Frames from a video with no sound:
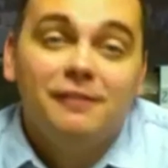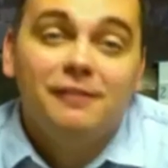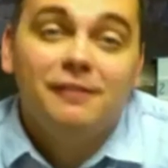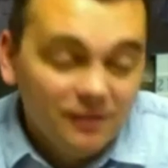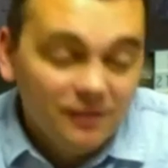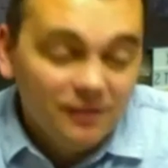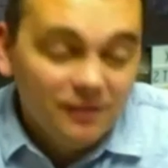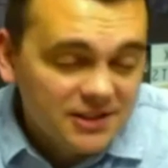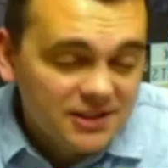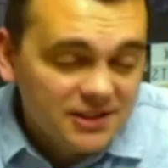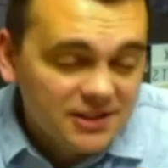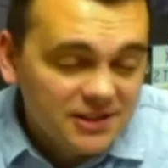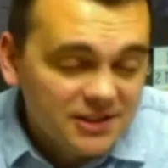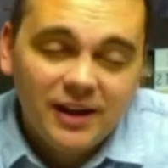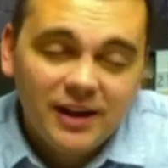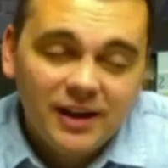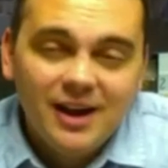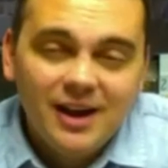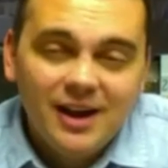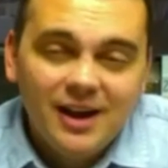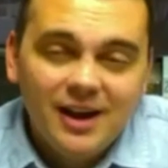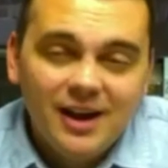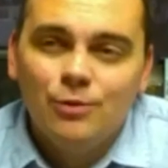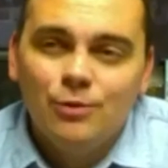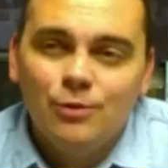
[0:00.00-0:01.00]
Let's find
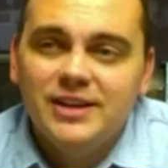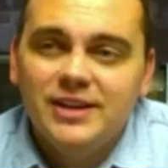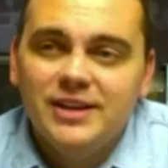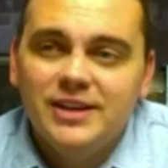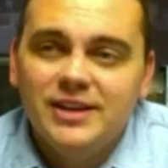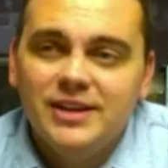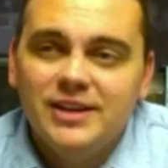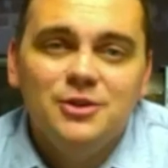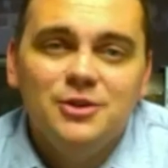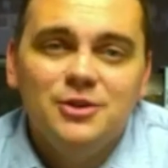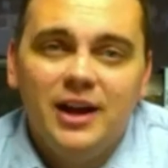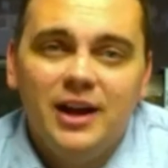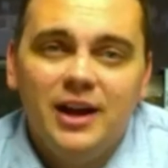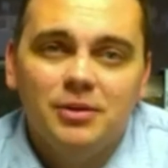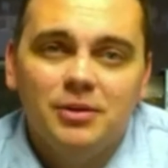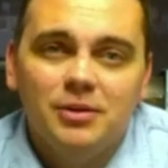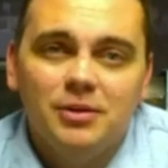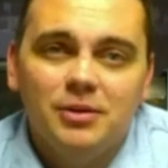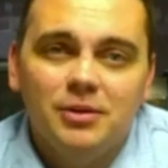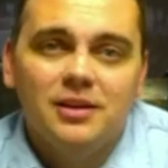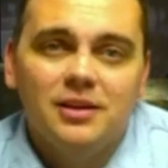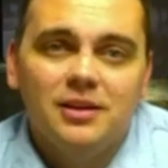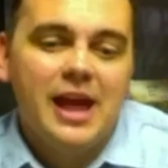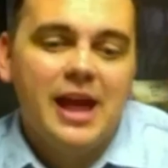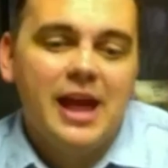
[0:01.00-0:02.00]
out what we can do to help.
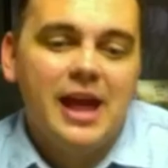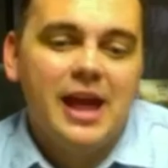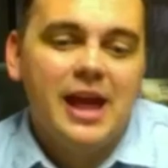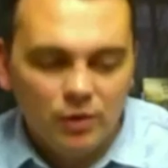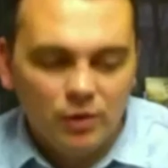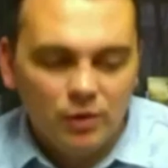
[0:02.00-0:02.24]
And